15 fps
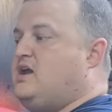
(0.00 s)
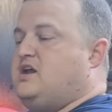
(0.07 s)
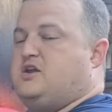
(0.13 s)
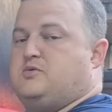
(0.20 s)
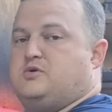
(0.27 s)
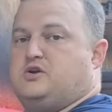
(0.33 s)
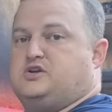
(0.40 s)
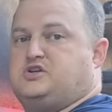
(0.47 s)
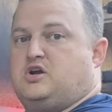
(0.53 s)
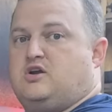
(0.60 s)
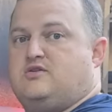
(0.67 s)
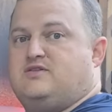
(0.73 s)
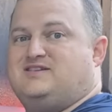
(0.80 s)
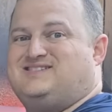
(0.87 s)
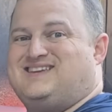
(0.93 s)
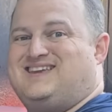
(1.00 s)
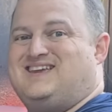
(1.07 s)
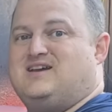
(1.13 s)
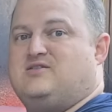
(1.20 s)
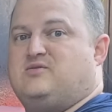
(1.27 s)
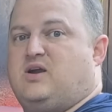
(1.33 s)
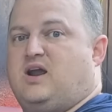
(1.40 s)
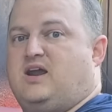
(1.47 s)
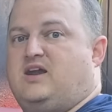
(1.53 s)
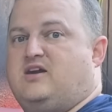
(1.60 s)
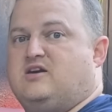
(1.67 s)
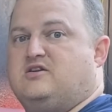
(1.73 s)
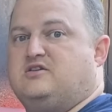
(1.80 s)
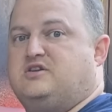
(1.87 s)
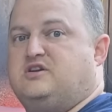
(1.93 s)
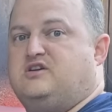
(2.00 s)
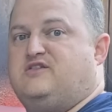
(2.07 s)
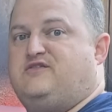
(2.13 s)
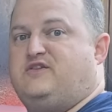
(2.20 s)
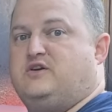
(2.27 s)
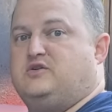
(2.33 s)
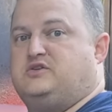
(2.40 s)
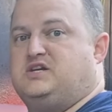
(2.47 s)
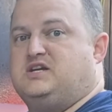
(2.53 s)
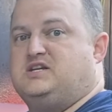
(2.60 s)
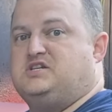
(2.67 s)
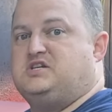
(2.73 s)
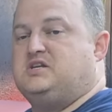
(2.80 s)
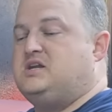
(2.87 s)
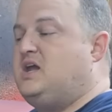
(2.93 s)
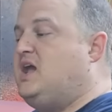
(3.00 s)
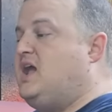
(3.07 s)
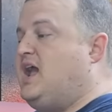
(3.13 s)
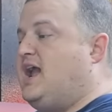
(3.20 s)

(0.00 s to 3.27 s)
You want to turn this in right here until you feel tension,